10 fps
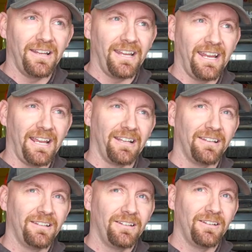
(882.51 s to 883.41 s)
And
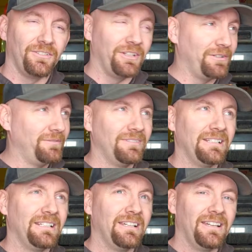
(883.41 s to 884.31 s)
dude,
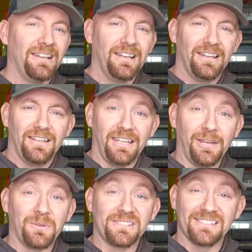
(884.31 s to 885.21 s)
it
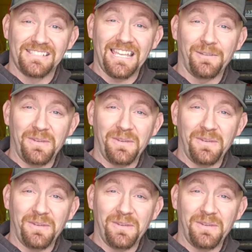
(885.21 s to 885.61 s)
was insane.